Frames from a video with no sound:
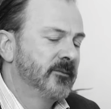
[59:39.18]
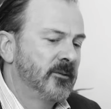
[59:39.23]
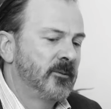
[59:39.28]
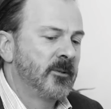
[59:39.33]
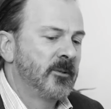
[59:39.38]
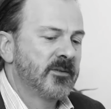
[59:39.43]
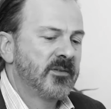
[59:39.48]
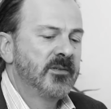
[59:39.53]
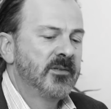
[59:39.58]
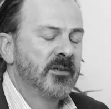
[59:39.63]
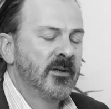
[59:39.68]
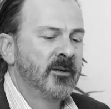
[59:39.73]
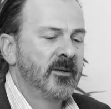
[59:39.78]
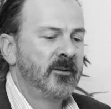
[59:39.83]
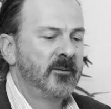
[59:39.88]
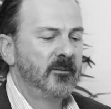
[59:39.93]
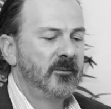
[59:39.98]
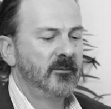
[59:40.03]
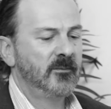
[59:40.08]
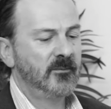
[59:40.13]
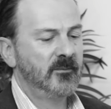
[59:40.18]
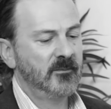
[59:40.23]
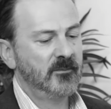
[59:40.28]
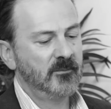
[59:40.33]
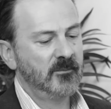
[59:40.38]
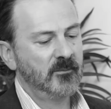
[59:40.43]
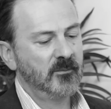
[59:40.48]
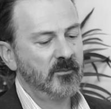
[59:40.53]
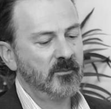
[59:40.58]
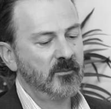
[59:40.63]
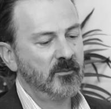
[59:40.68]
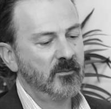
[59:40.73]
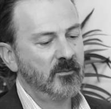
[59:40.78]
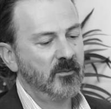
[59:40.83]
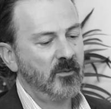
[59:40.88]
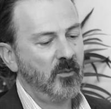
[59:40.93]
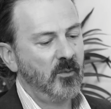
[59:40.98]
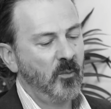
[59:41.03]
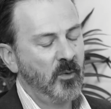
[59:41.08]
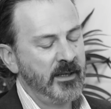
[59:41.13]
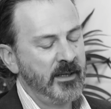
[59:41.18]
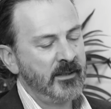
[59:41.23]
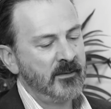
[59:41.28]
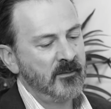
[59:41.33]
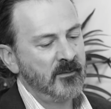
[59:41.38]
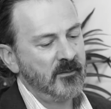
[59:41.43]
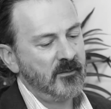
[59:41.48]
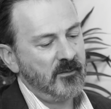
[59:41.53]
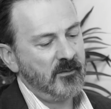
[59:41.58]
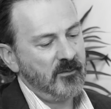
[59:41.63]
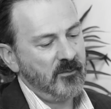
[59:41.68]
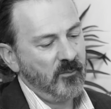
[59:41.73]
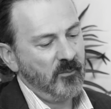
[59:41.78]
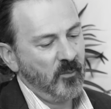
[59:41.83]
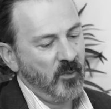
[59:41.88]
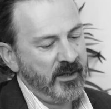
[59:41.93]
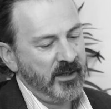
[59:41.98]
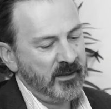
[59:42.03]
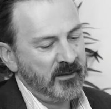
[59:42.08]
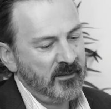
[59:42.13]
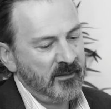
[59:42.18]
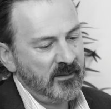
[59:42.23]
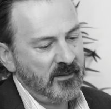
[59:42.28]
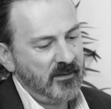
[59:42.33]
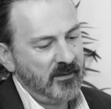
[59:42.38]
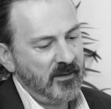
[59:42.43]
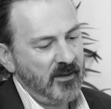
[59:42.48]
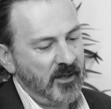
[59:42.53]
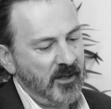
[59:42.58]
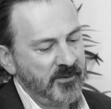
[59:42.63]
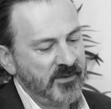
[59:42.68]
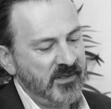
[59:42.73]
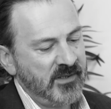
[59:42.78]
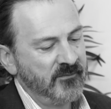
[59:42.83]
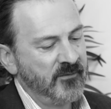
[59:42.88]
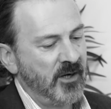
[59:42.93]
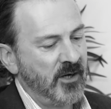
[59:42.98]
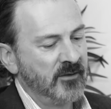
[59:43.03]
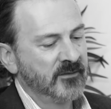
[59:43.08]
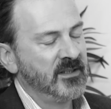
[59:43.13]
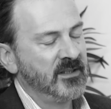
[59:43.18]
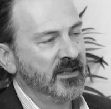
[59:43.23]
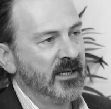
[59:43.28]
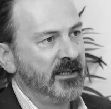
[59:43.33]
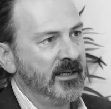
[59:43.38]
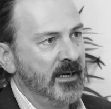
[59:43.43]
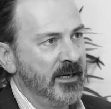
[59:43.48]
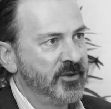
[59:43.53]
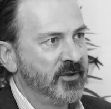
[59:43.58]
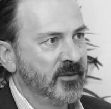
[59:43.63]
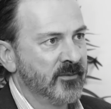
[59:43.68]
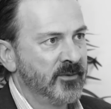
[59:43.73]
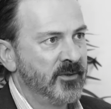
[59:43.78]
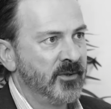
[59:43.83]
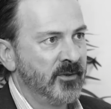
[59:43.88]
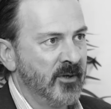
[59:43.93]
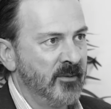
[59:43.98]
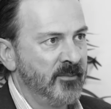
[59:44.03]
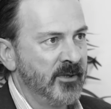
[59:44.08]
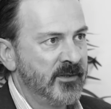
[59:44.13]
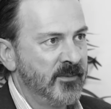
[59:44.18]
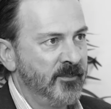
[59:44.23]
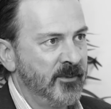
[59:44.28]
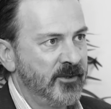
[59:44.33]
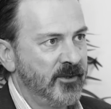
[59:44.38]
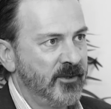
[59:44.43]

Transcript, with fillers: Of course. So when when I was involved in that national genomics